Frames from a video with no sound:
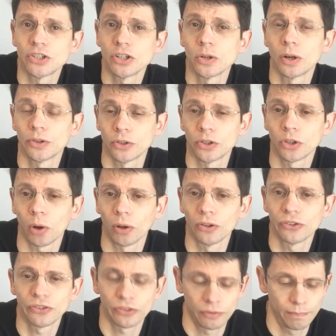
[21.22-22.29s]
to
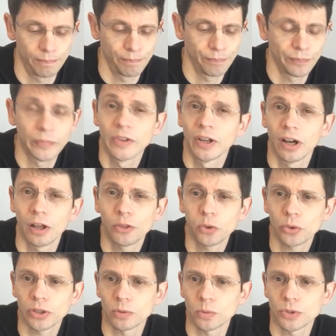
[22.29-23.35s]
$200. I
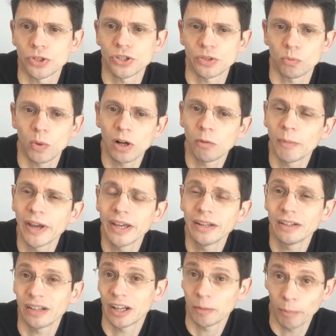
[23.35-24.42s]
thought it was well
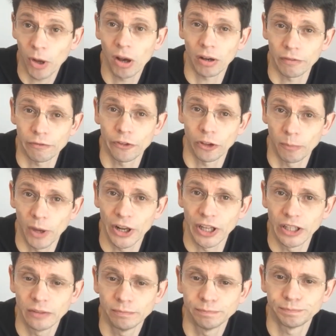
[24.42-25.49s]
made and a bargain for the
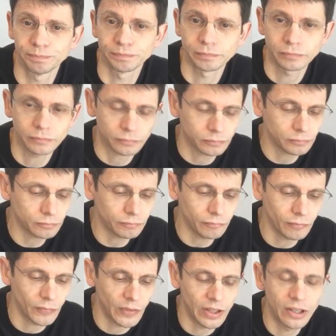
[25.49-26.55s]
money.
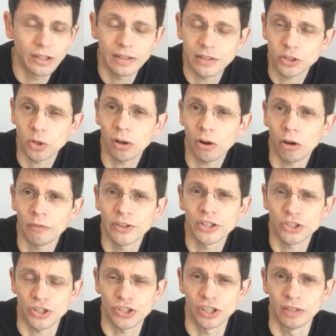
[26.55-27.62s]
There's quite a lot of
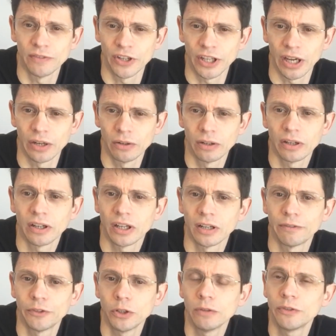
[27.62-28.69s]
interest in the video.
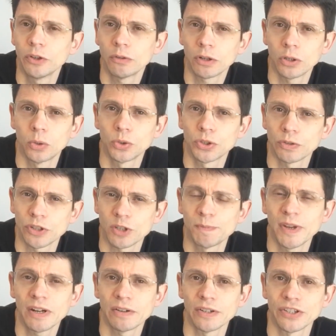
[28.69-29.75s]
A few of you recalled your
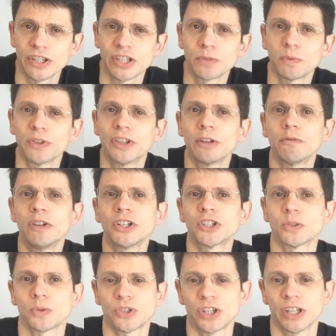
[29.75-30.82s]
experiences with the
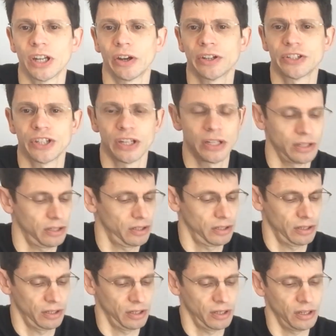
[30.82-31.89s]
original C90,
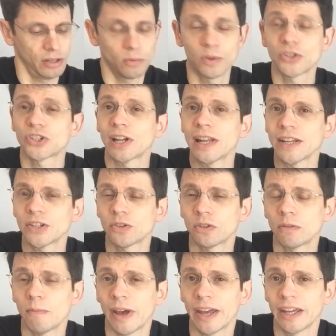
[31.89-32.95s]
which
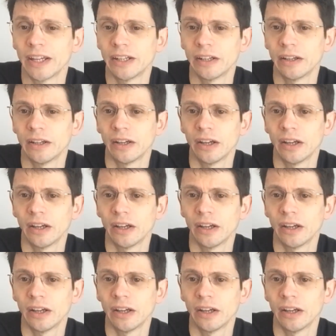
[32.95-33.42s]
Celestron made